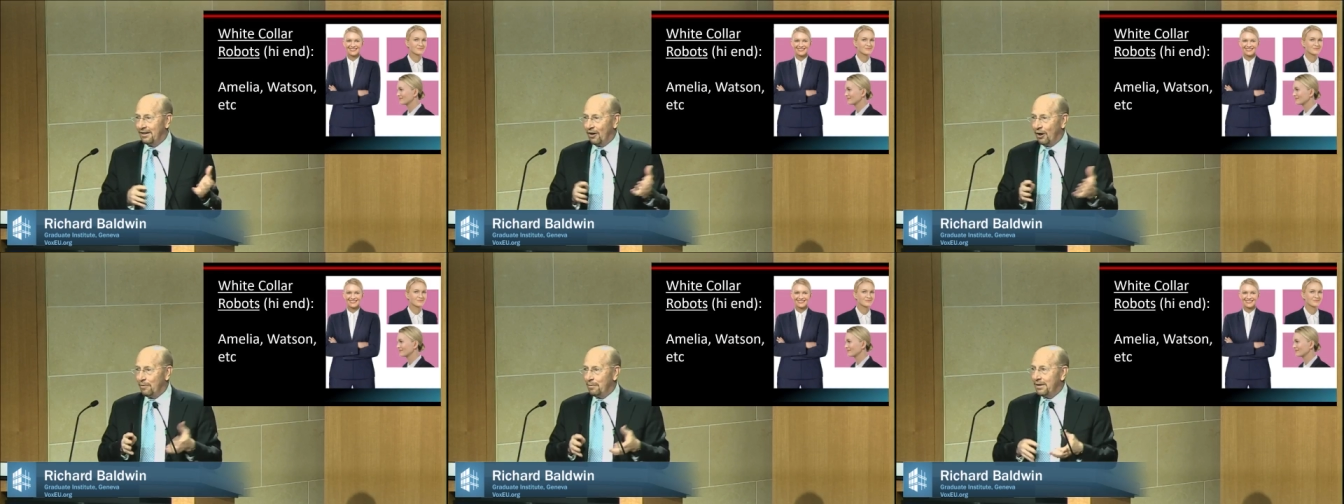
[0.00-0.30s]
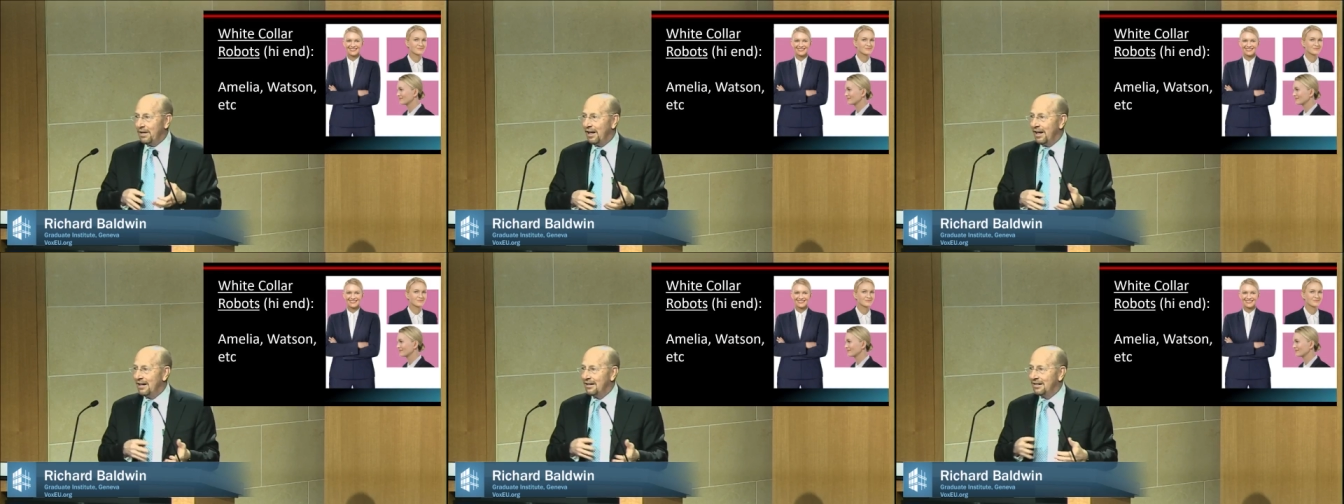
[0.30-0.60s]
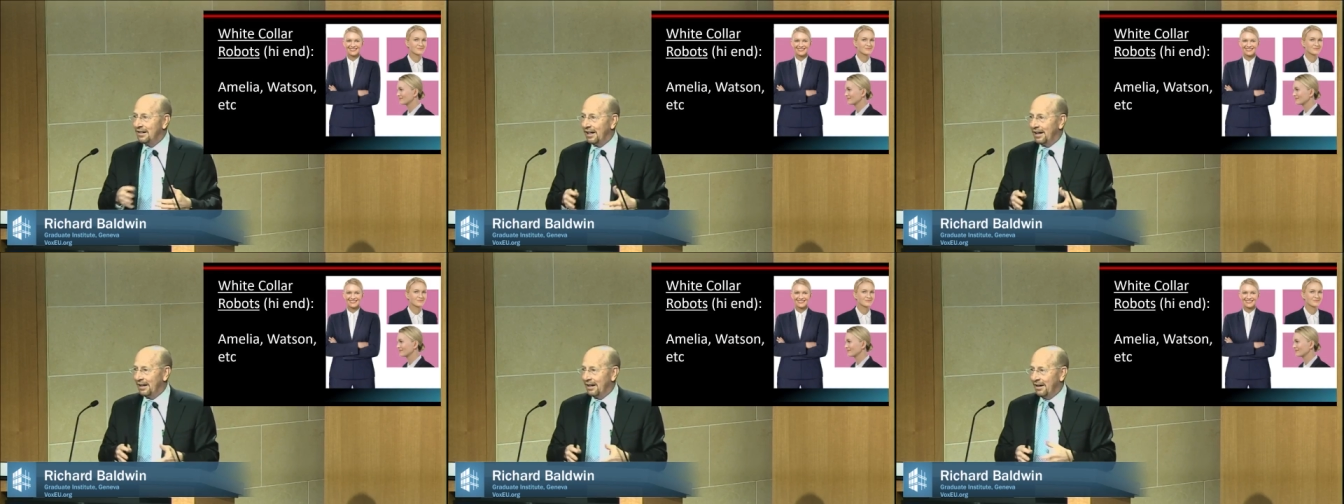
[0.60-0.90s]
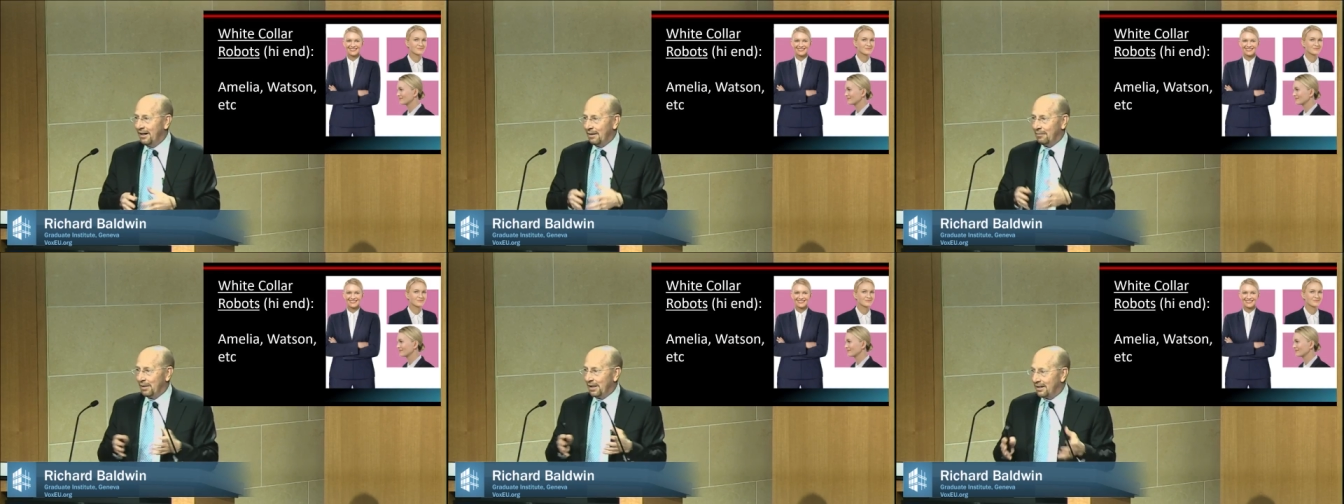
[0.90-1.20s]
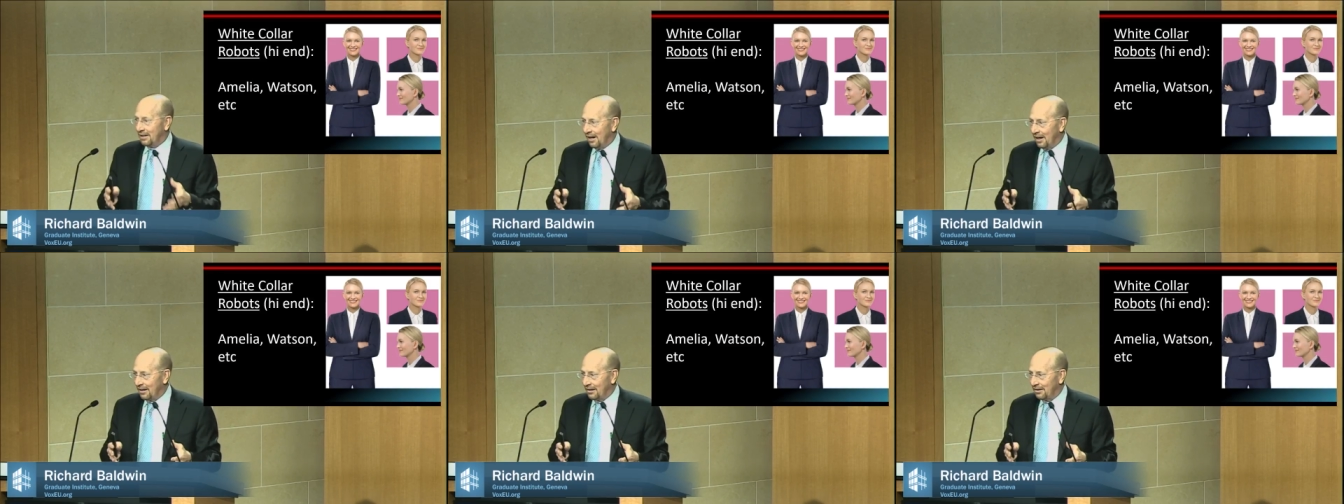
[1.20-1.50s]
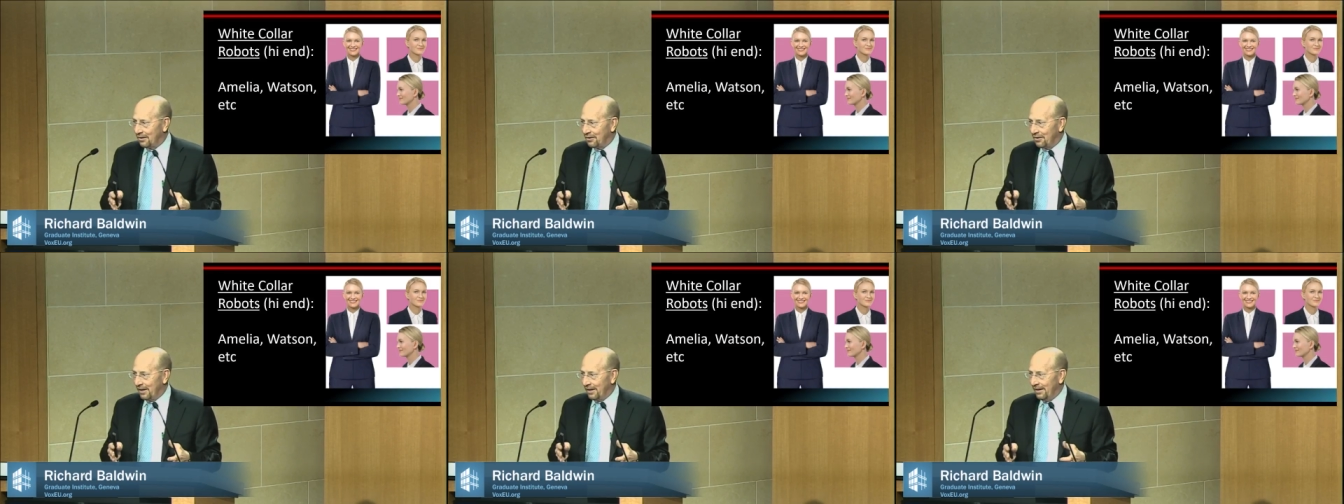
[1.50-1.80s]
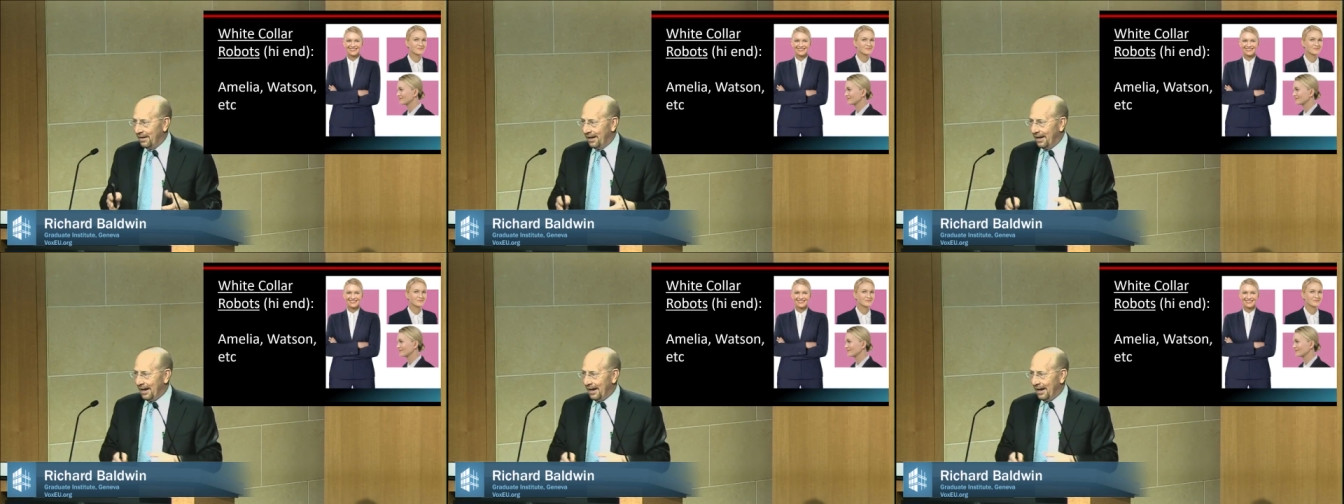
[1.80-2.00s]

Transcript: RPA is like McDonald's.